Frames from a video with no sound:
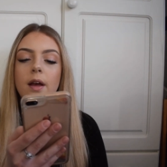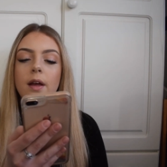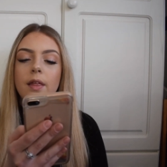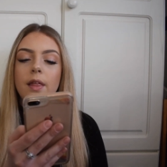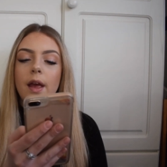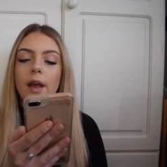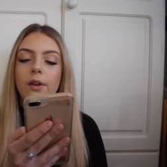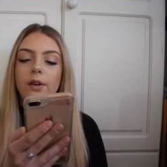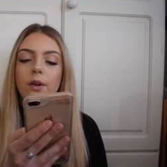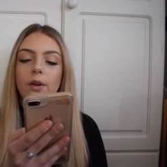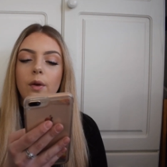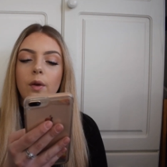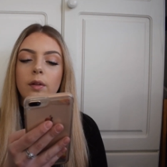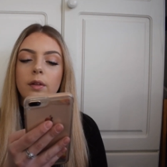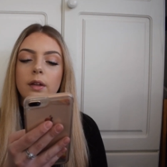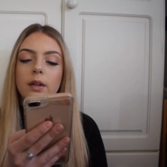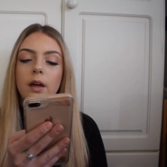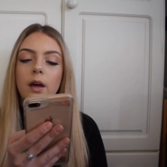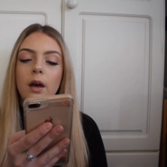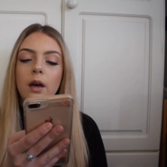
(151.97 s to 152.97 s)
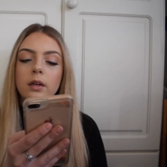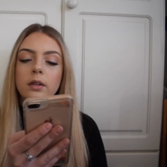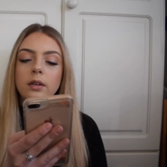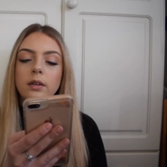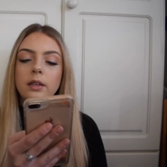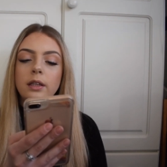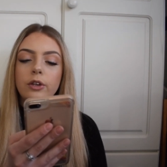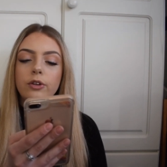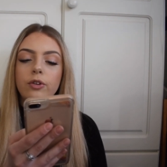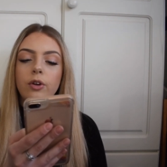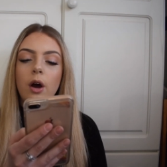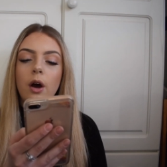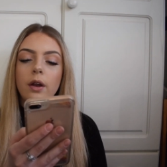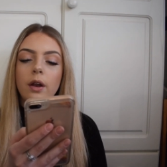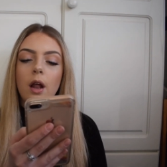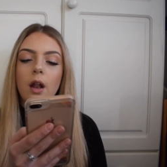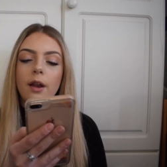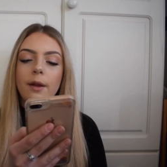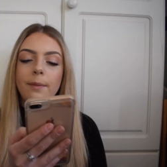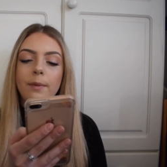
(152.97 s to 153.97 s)
They do the Citron
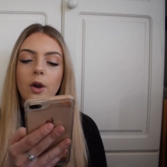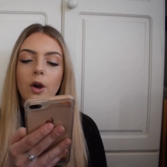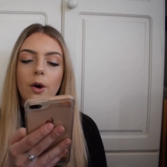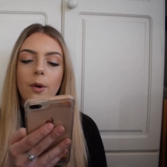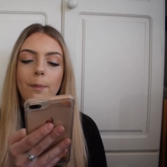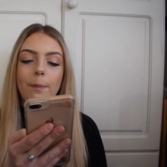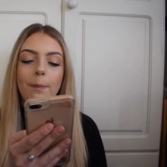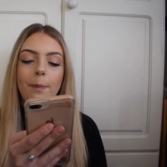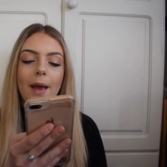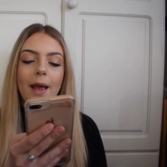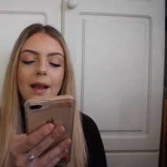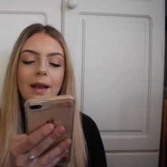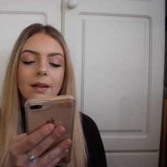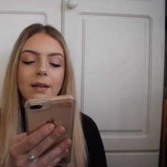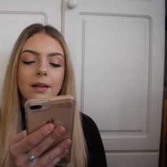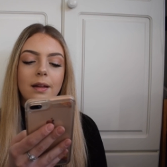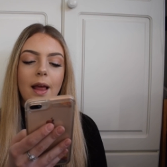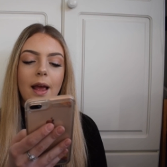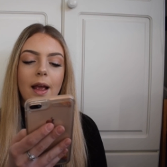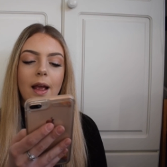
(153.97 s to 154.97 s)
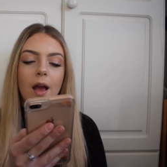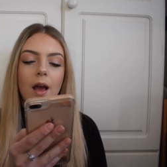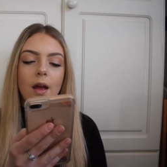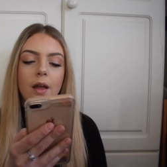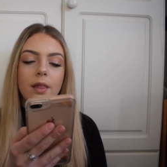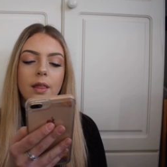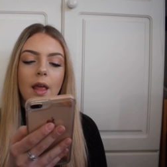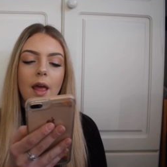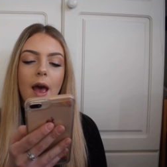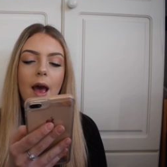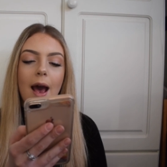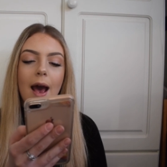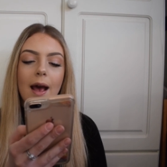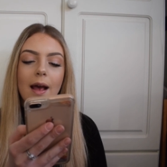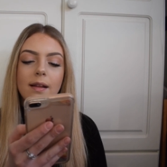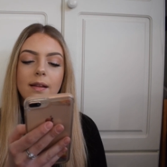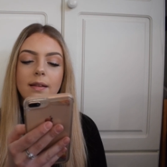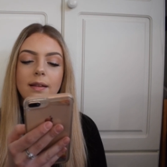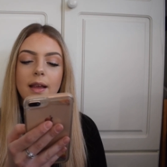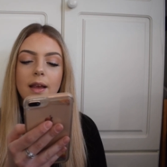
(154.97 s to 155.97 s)
Le Mieux base layer, the
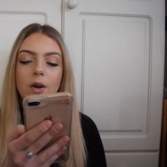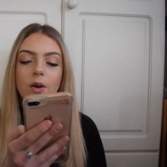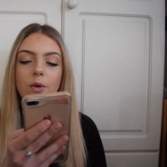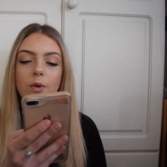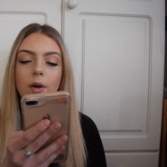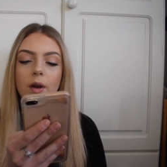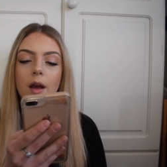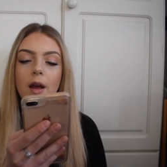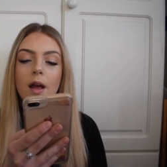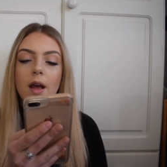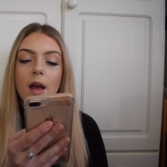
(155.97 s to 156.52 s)
Hatsilk,